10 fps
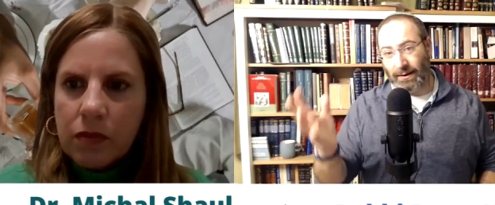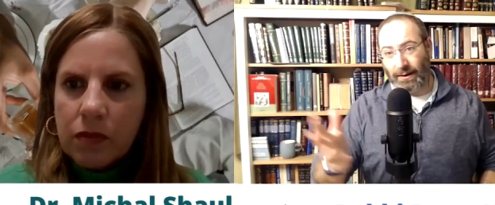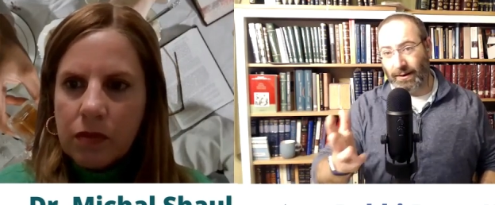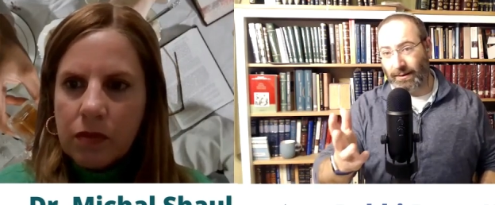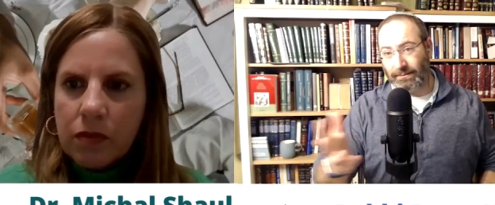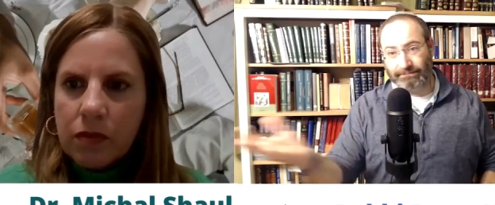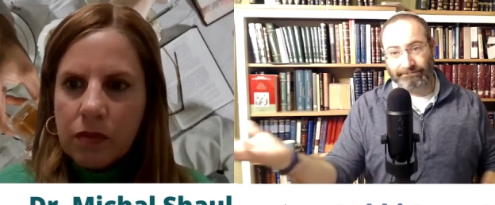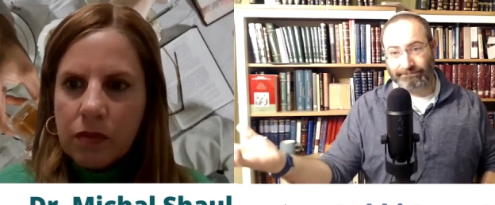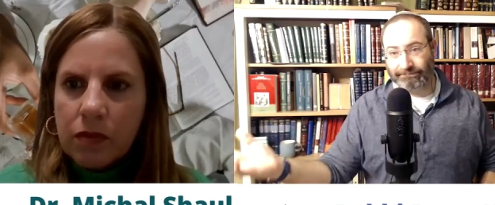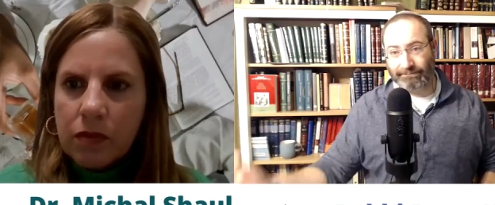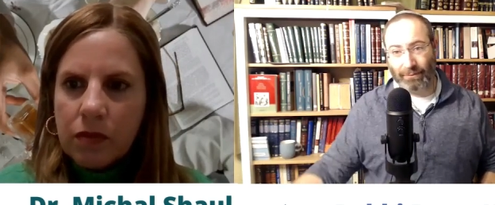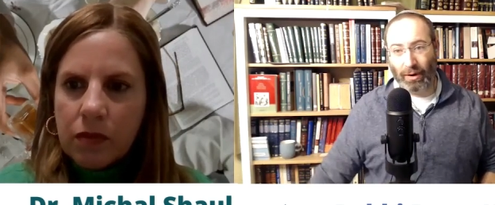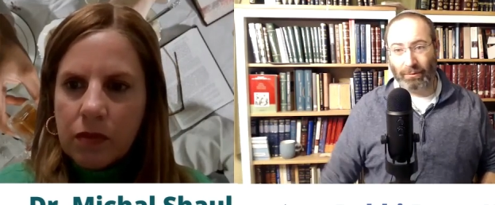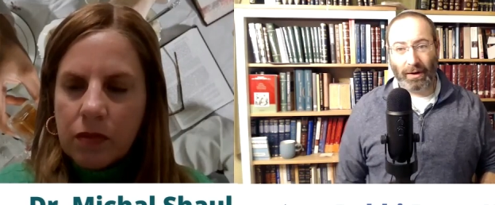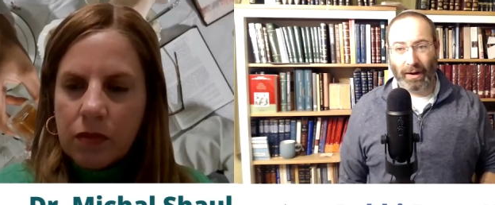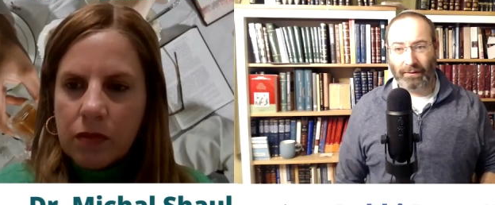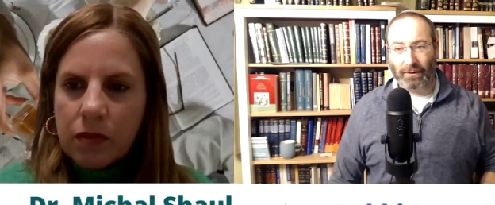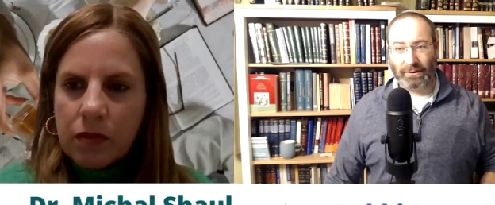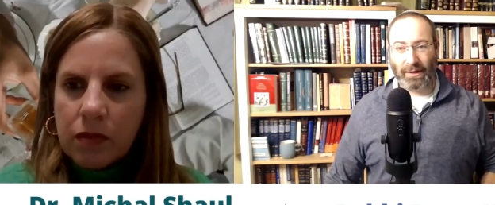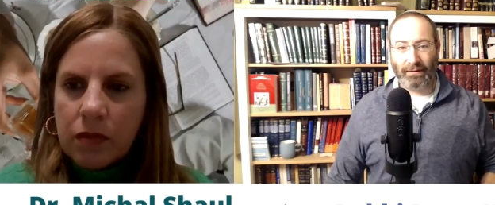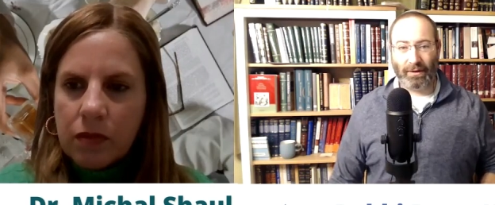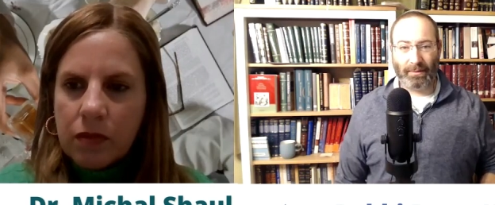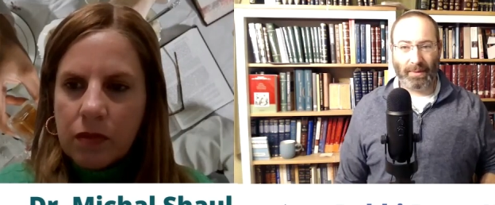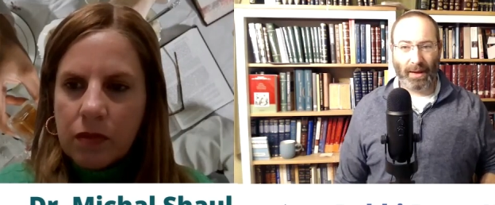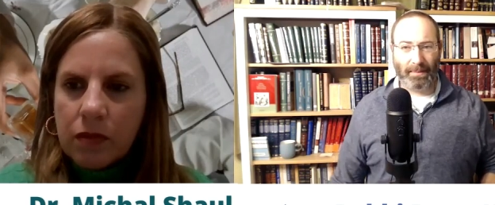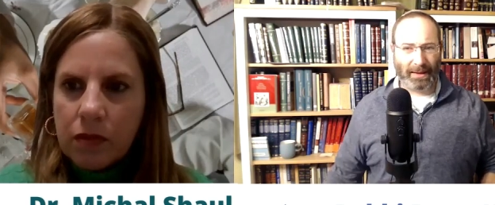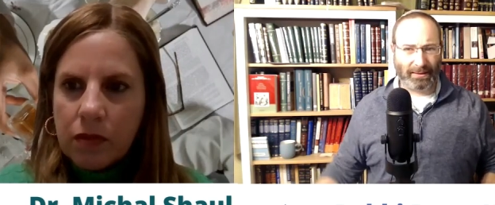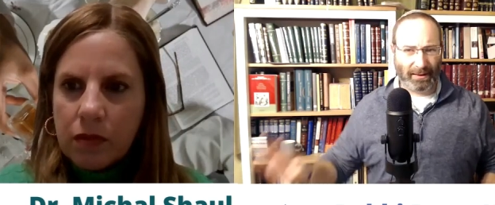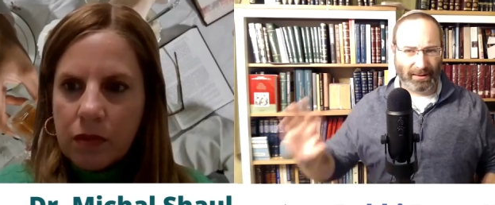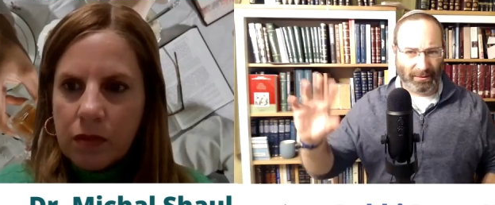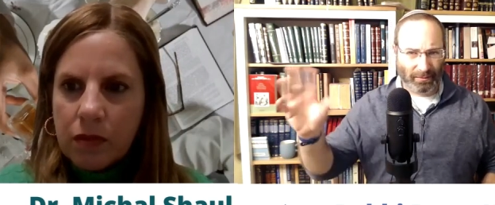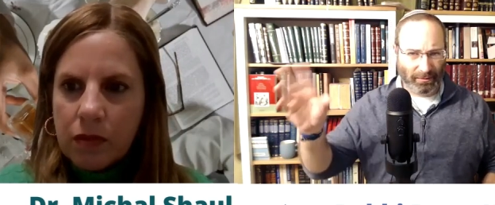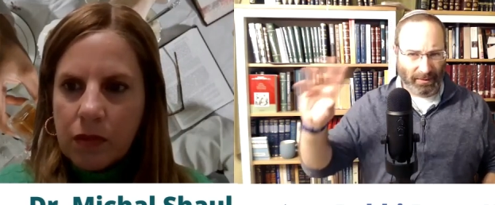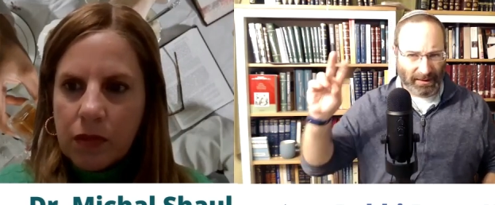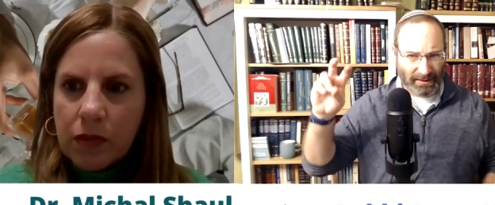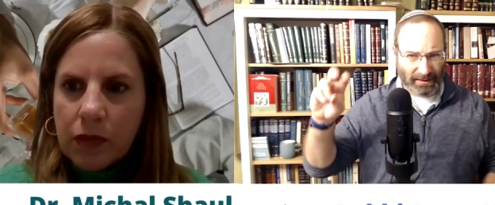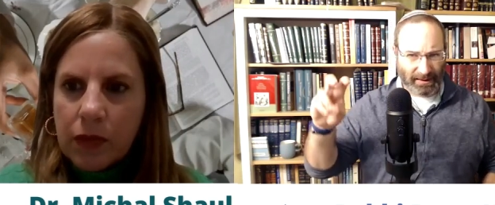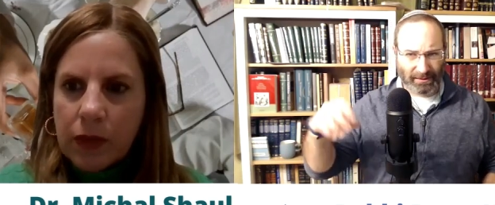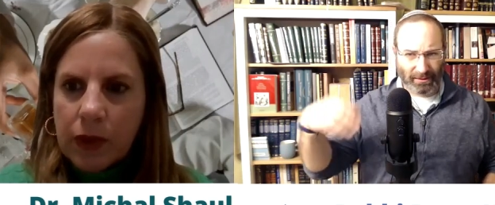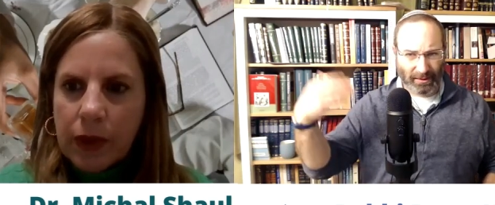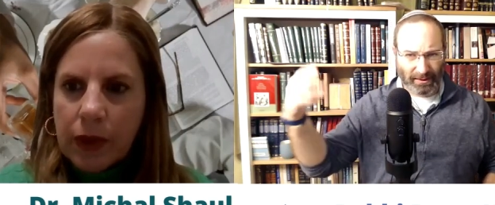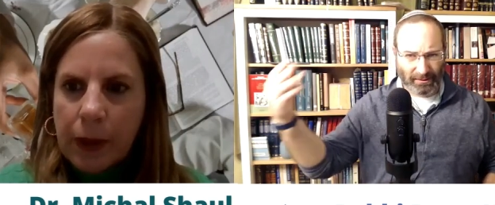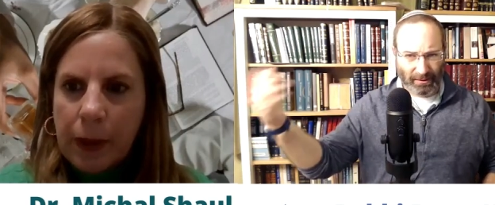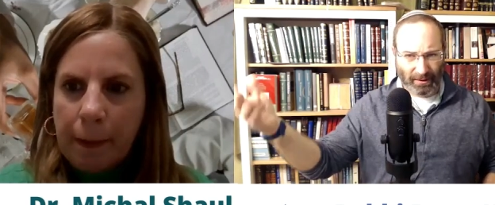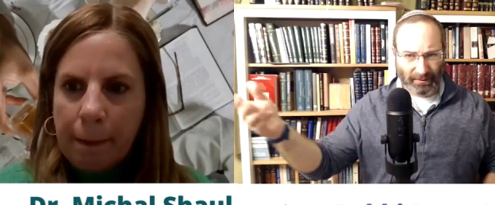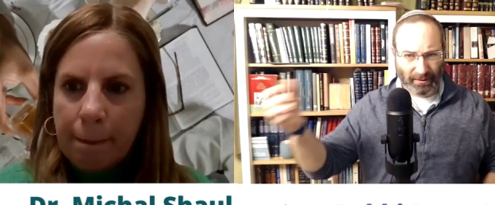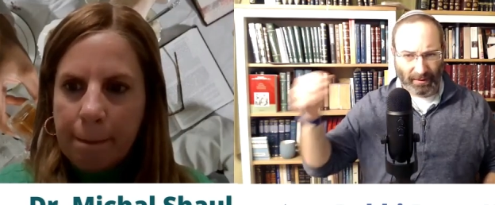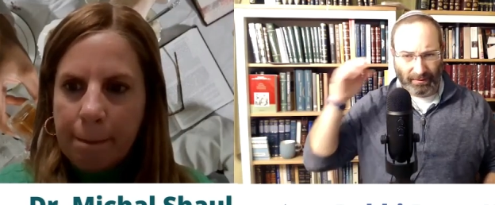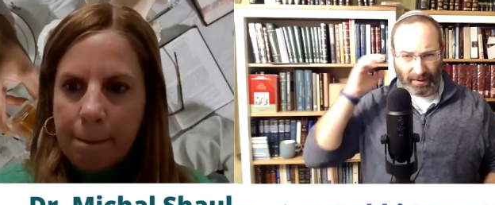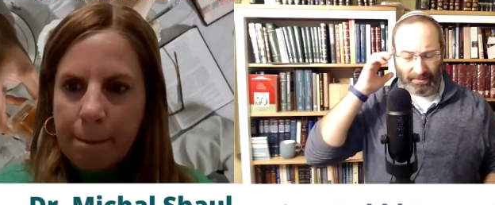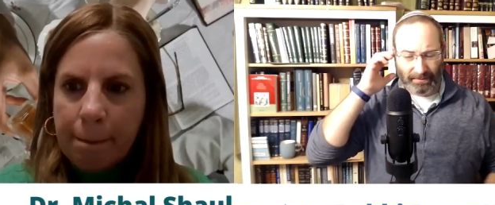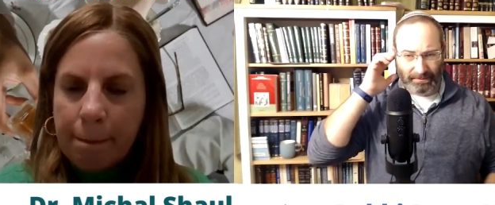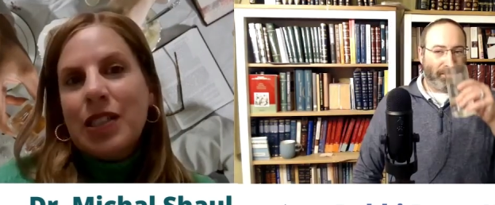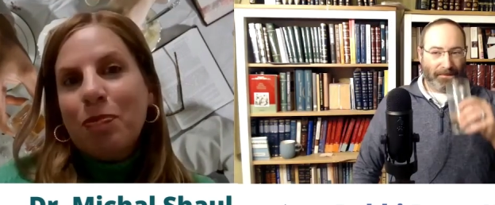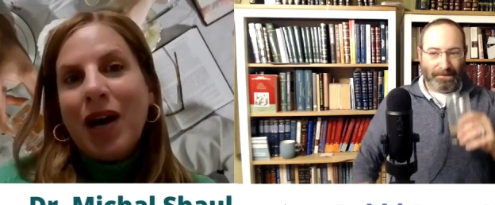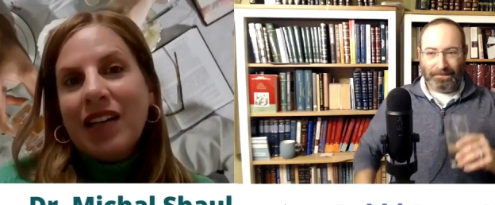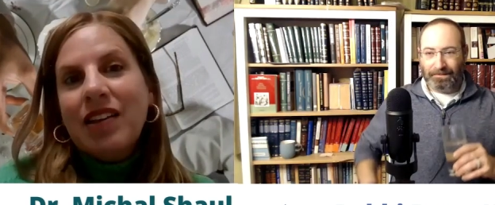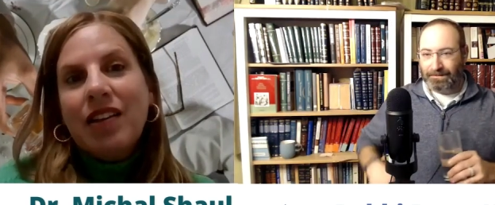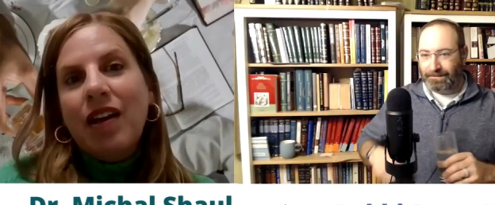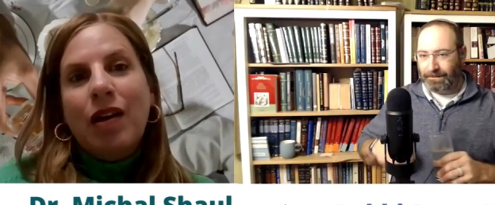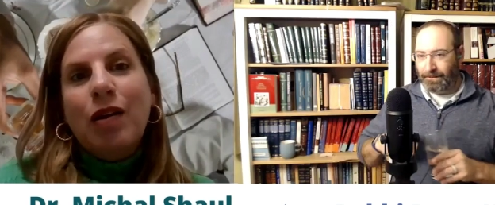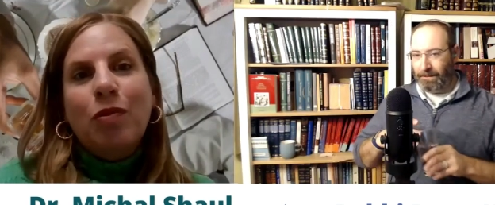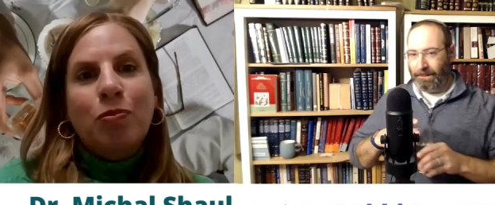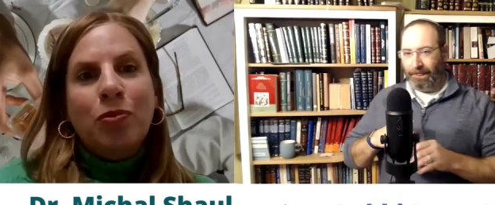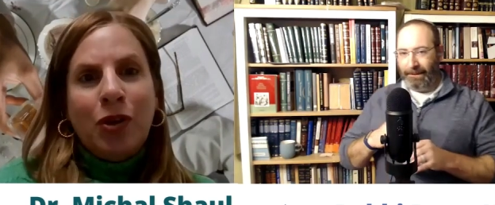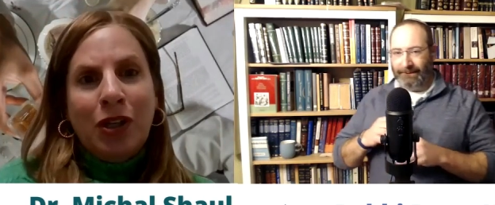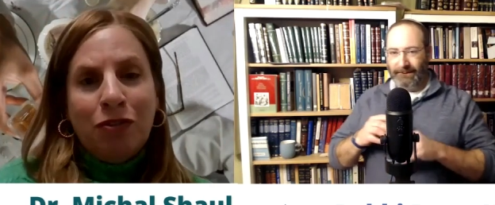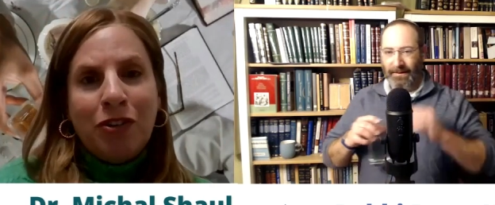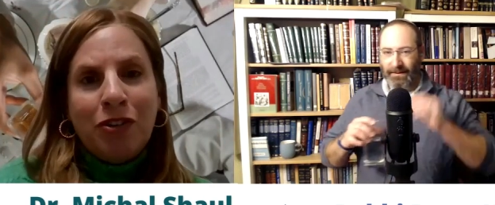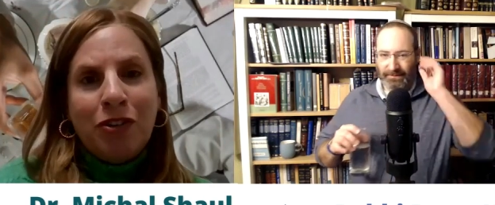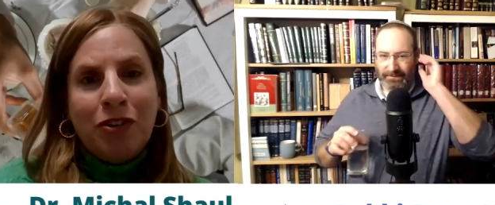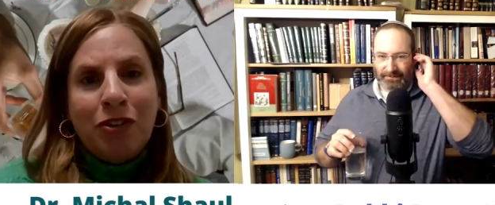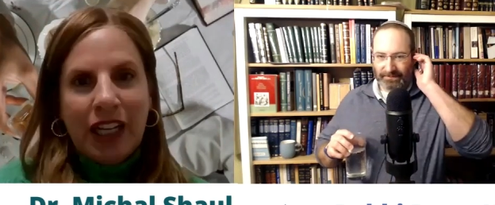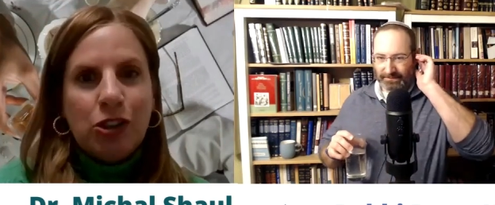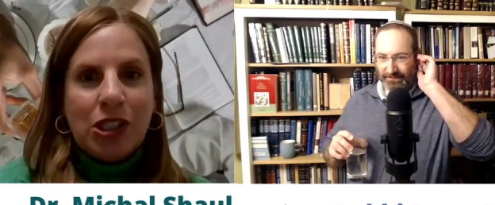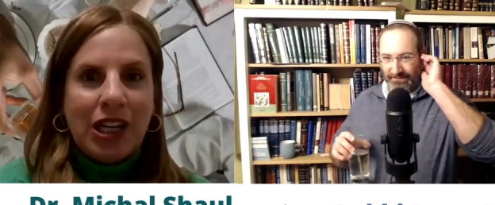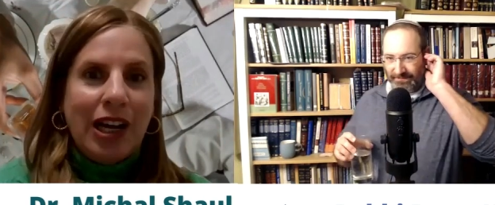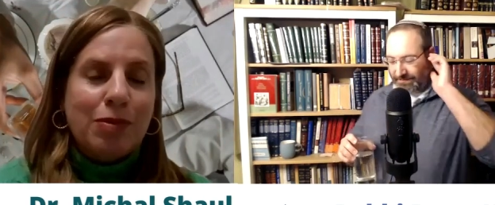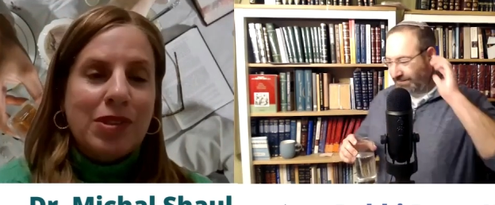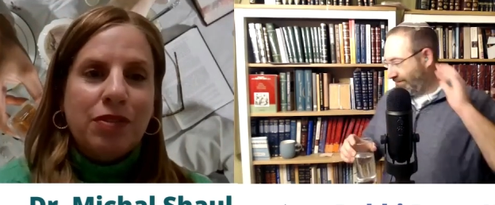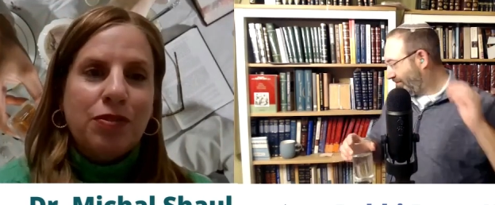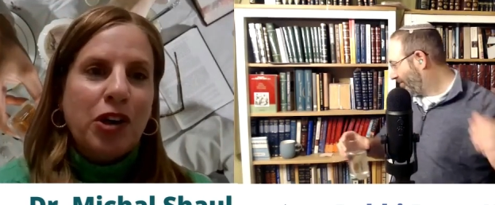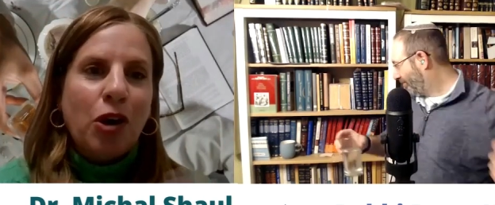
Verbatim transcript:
Speaker 1: Um, what what have you discovered about the the recentness or history of of them?
Speaker 2: Despite the proliferation of the Kiddush clubs, the